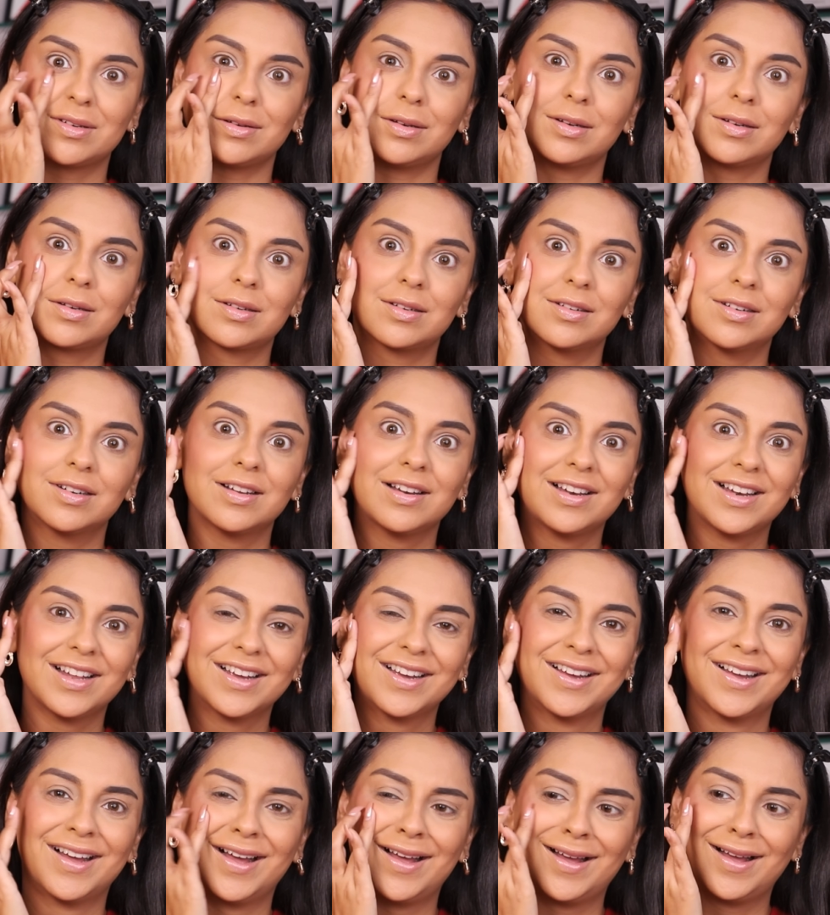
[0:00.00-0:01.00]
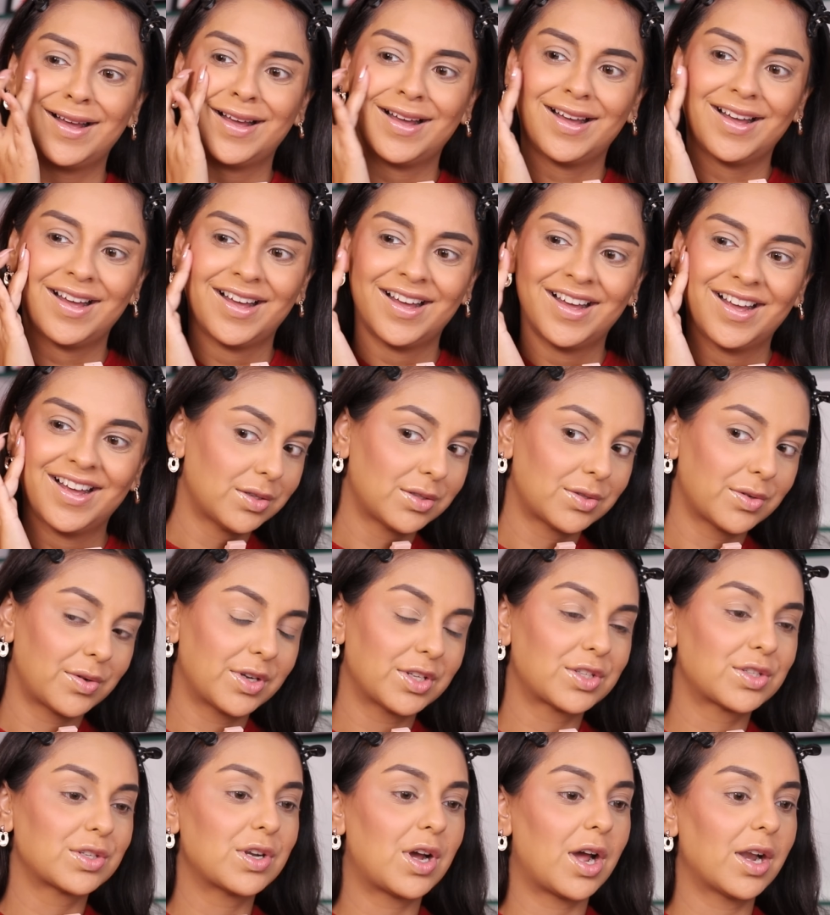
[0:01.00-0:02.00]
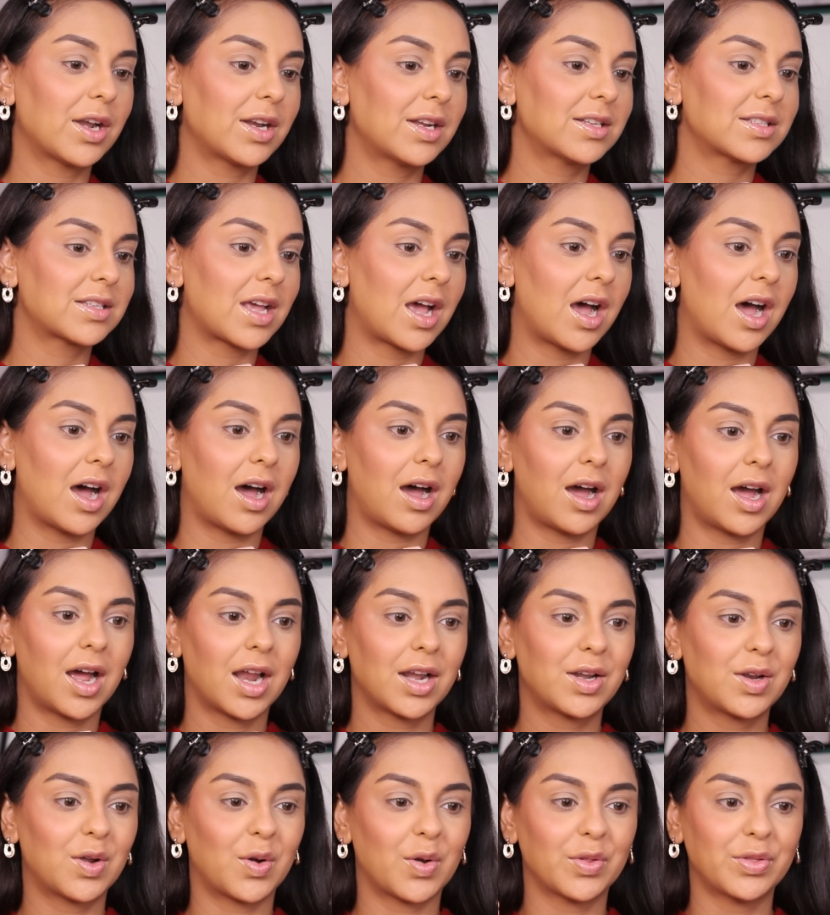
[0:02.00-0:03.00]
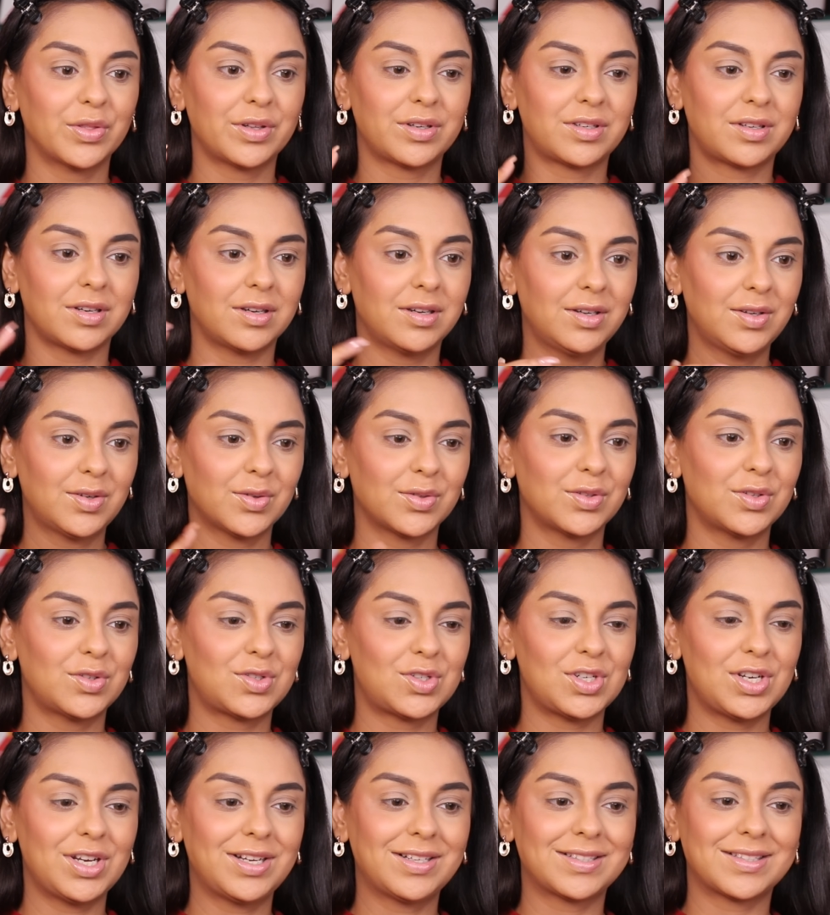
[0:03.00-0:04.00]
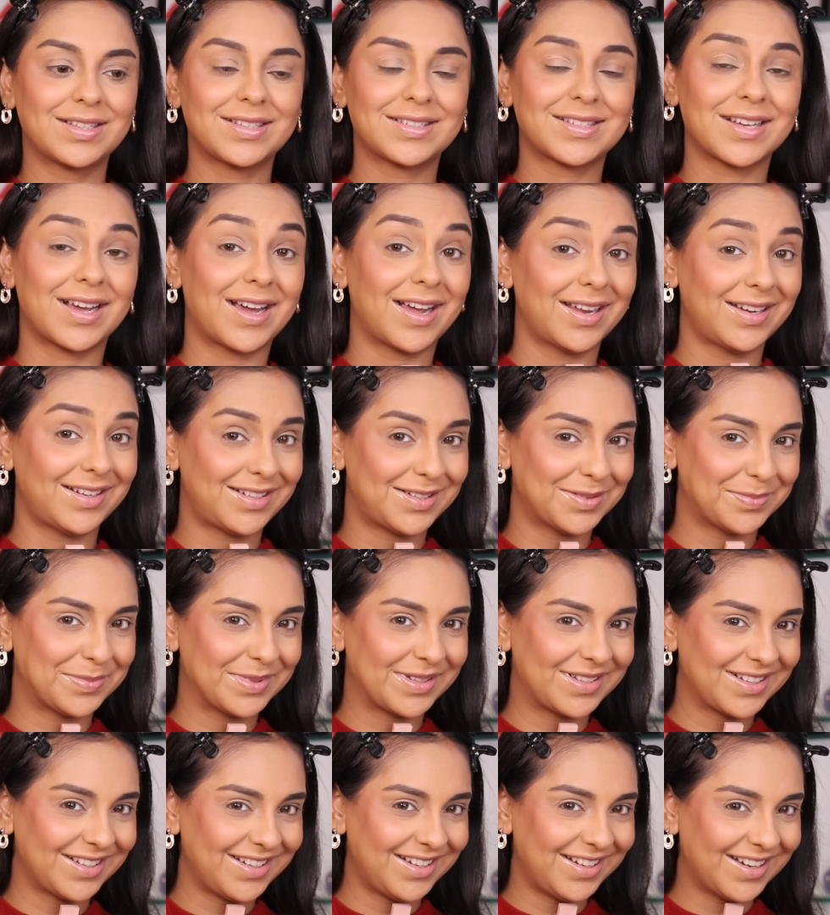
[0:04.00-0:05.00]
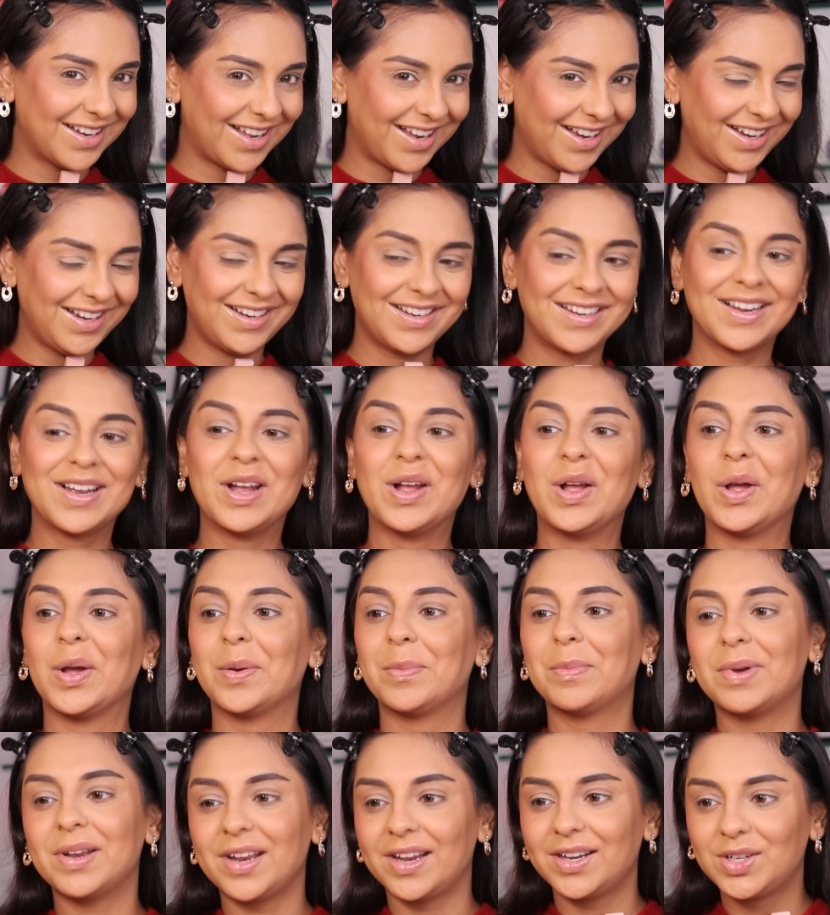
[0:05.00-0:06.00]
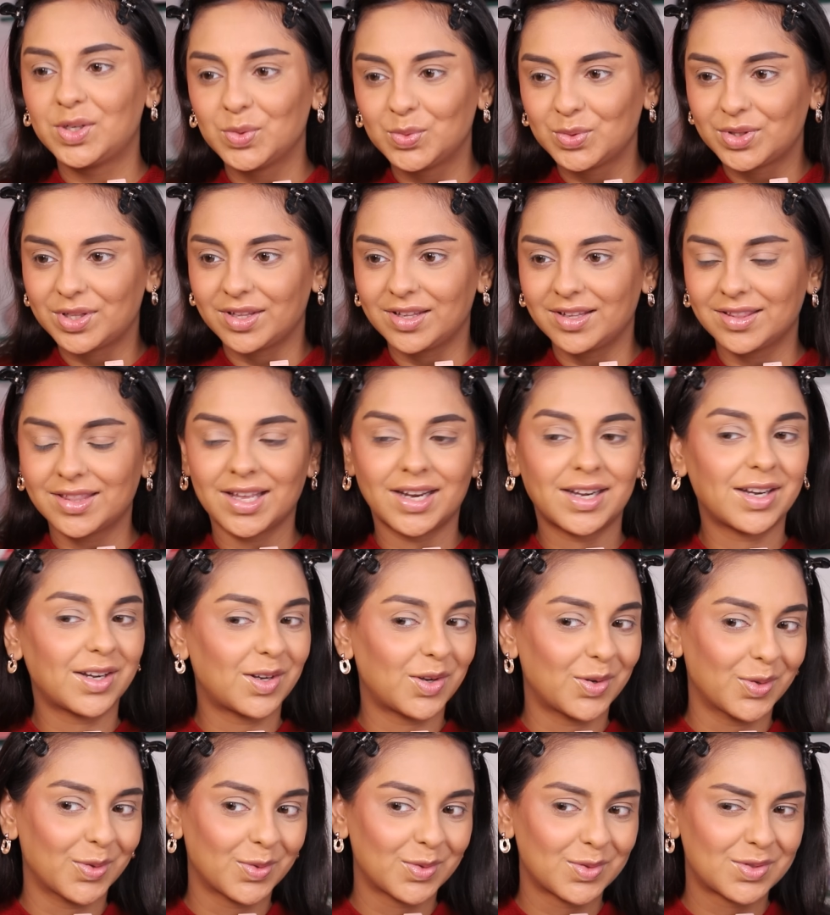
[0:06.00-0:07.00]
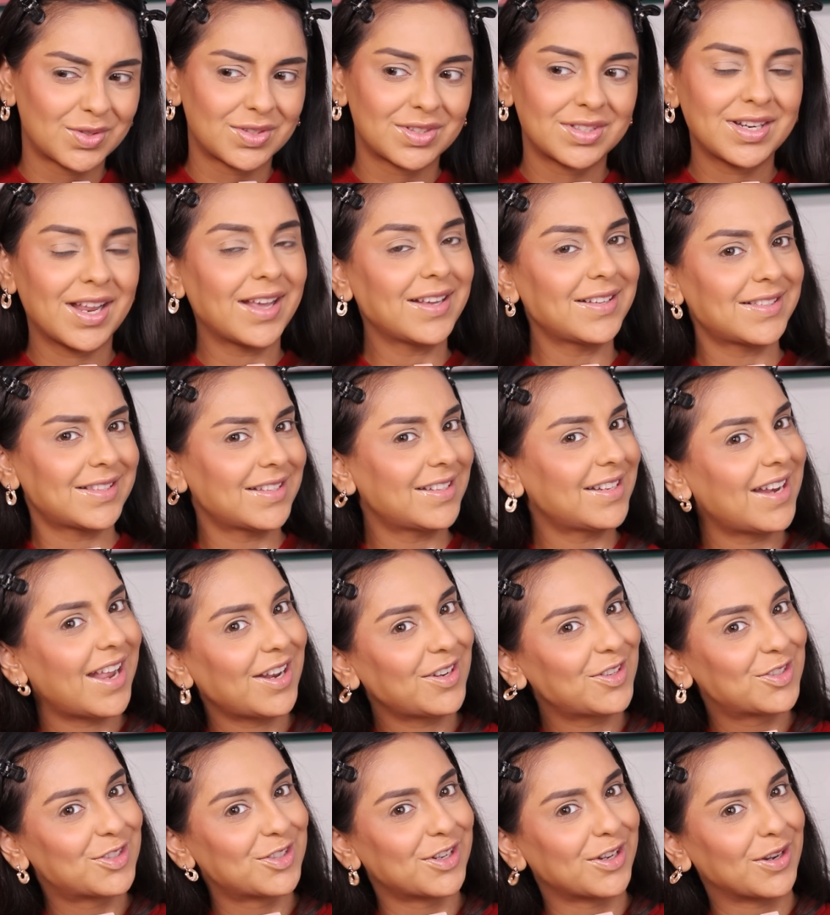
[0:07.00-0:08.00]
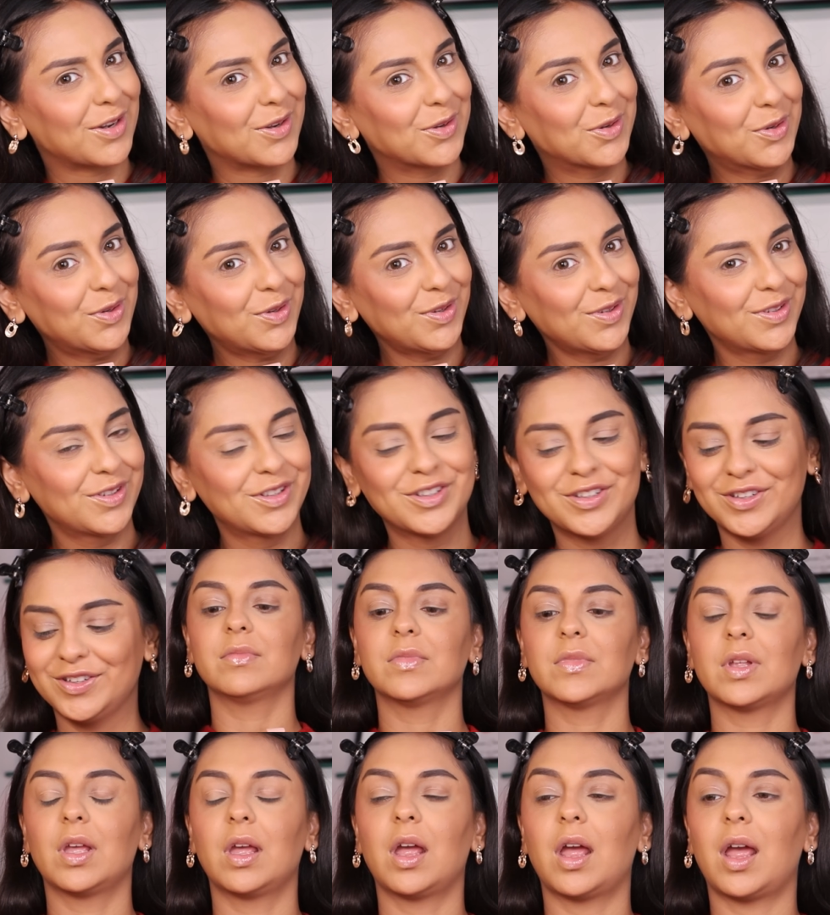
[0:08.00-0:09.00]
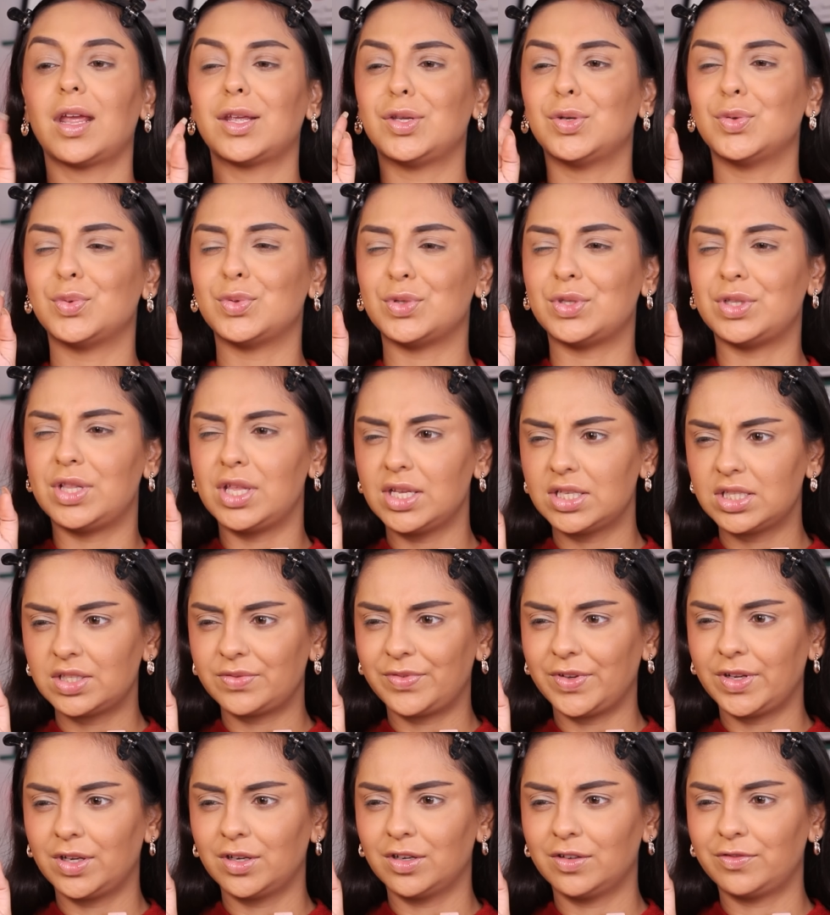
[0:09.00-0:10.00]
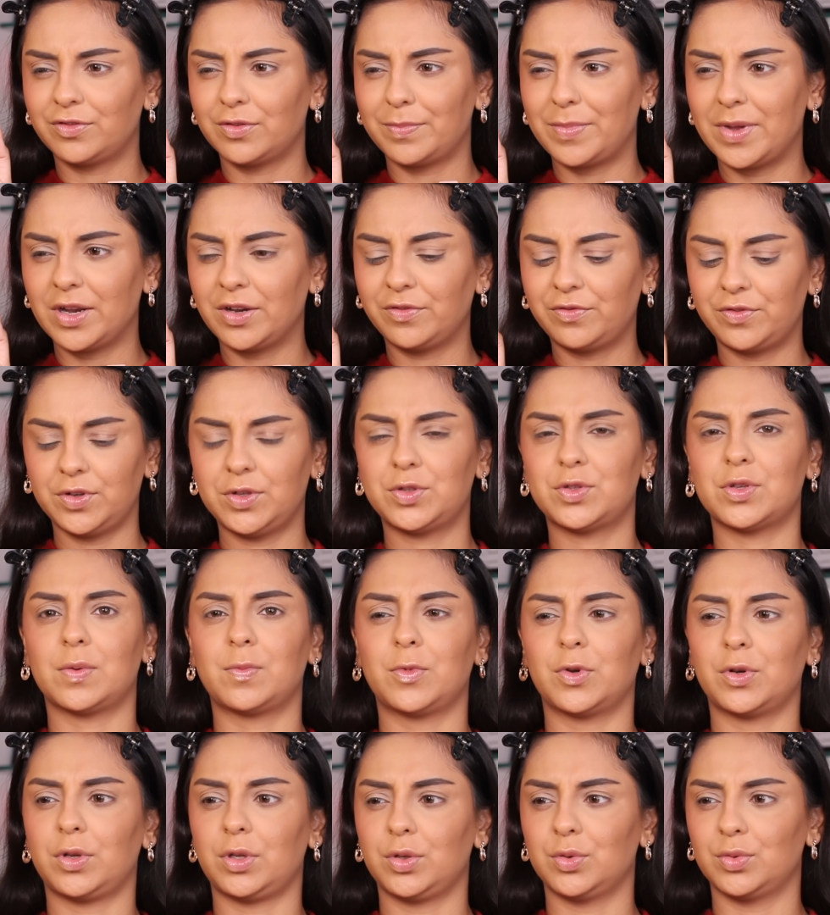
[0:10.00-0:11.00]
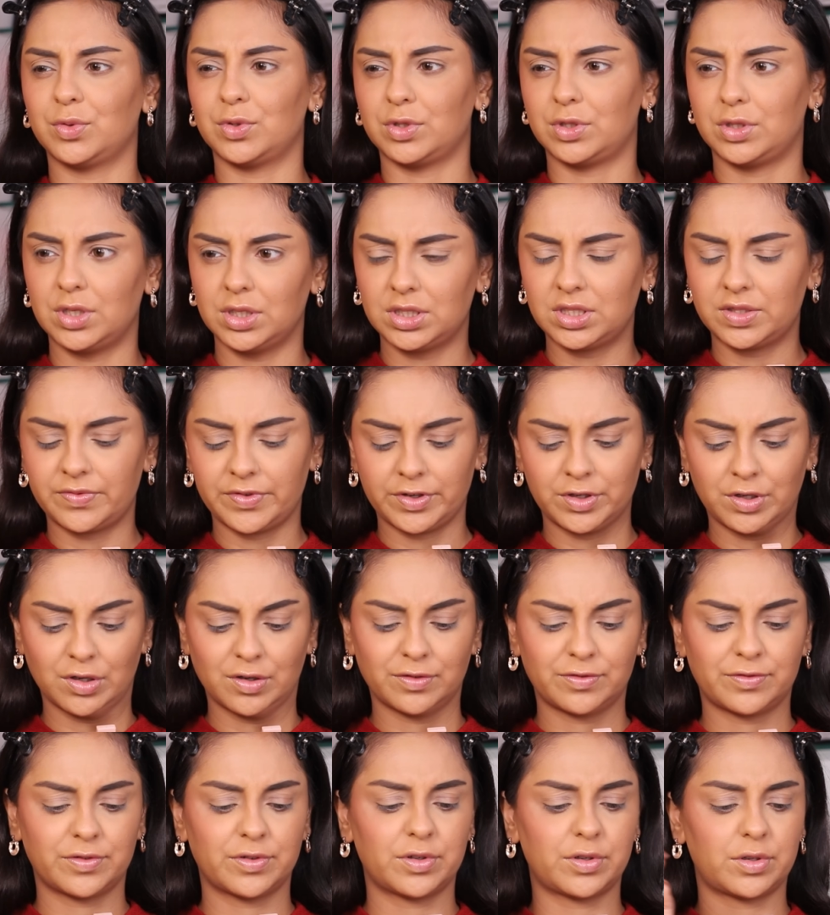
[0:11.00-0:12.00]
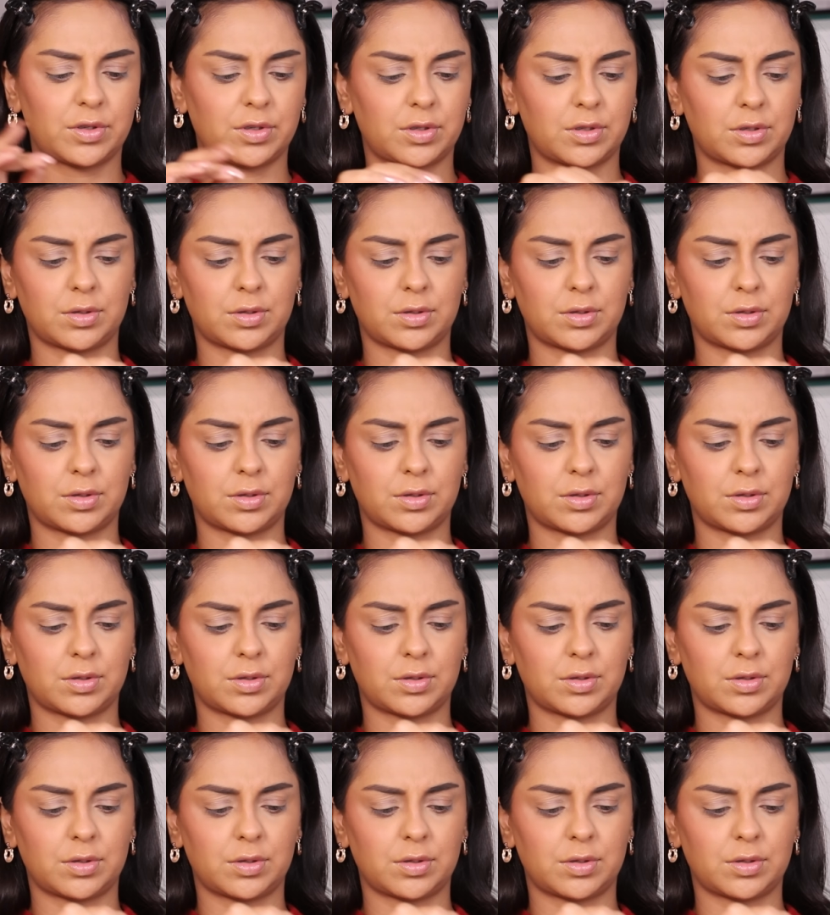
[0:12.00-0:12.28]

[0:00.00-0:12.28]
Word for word: a tint girl. So it's not as hard on the tint on the cheeks as I typically like, but I do think that it looks nice and natural, no? I used this finger for Benefit, so I'm going to use this finger for